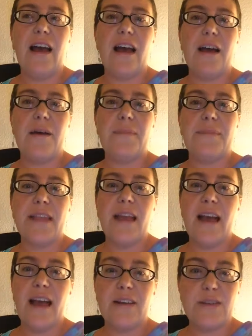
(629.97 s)
I
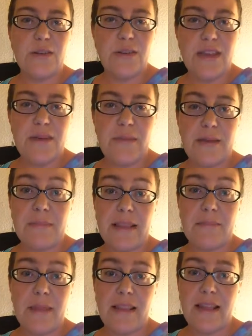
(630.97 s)
also don't keep
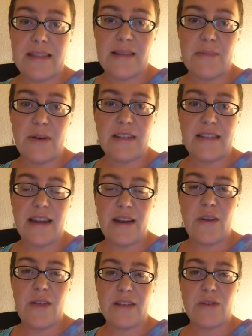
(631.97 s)
main lesson books, and I
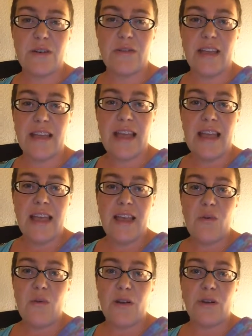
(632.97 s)
know that's sort of like
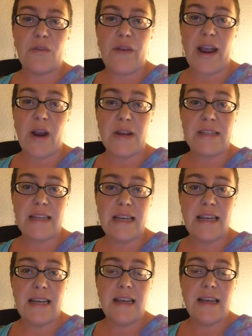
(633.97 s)
Waldorf heresy.